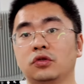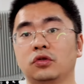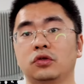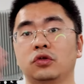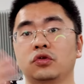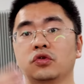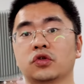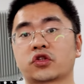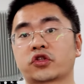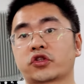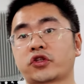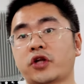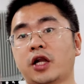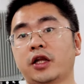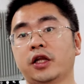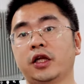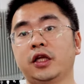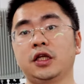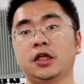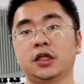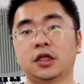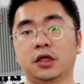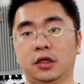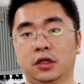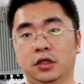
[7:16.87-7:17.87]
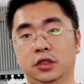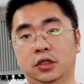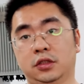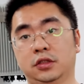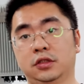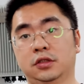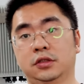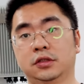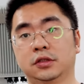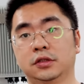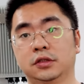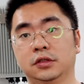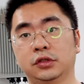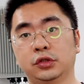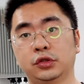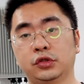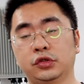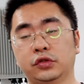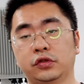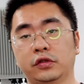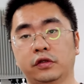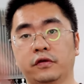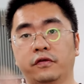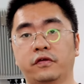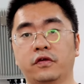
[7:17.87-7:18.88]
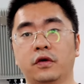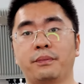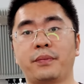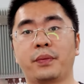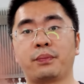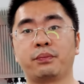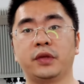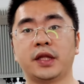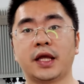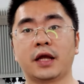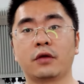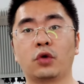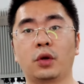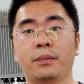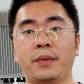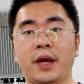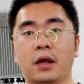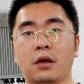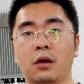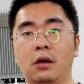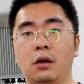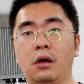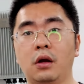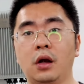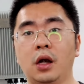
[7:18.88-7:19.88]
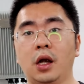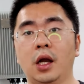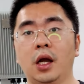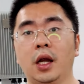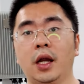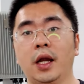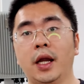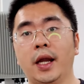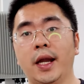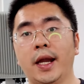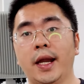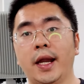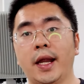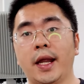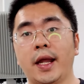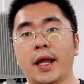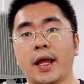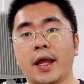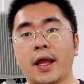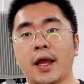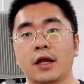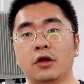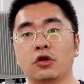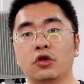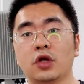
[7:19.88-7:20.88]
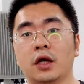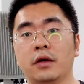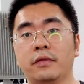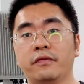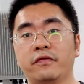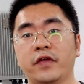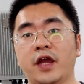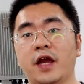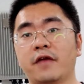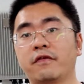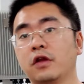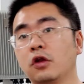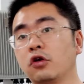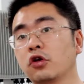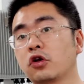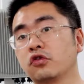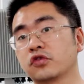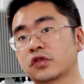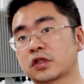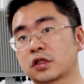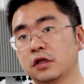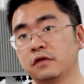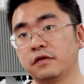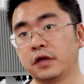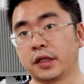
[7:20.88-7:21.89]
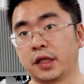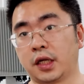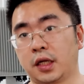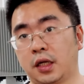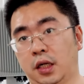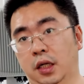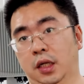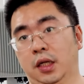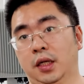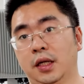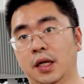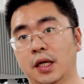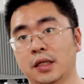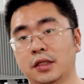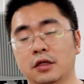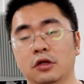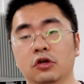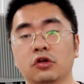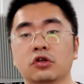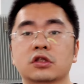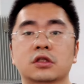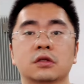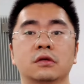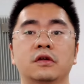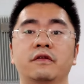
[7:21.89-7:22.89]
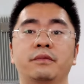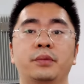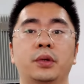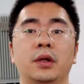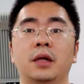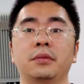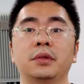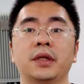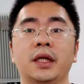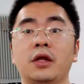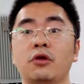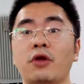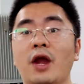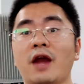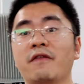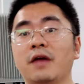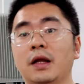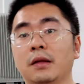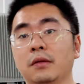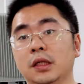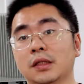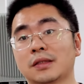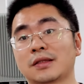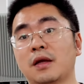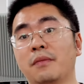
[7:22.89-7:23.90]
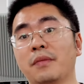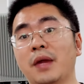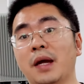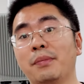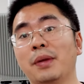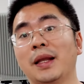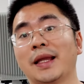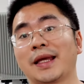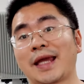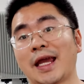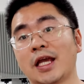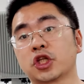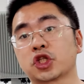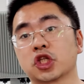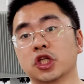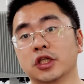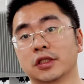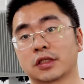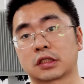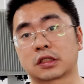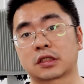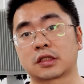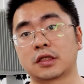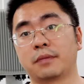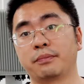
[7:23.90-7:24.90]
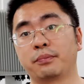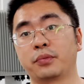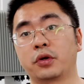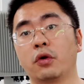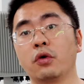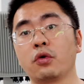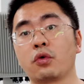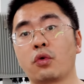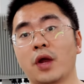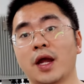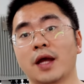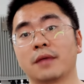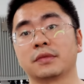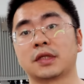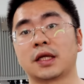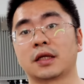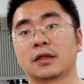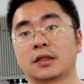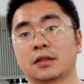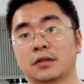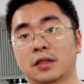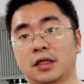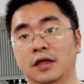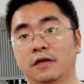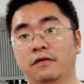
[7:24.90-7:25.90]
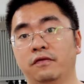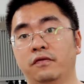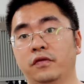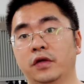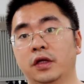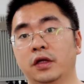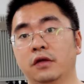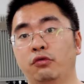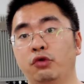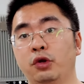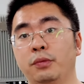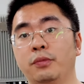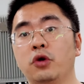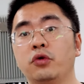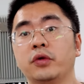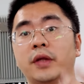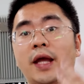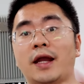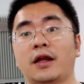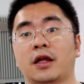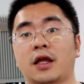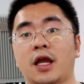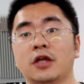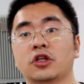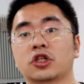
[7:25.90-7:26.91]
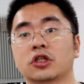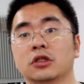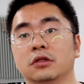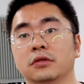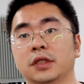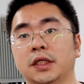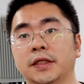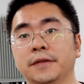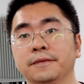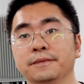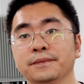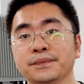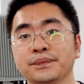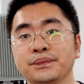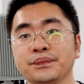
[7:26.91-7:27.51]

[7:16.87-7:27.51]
use Starlink for network backhaul, and you have local server there. And the local server, probably you have some applications, some program that give remote education, right?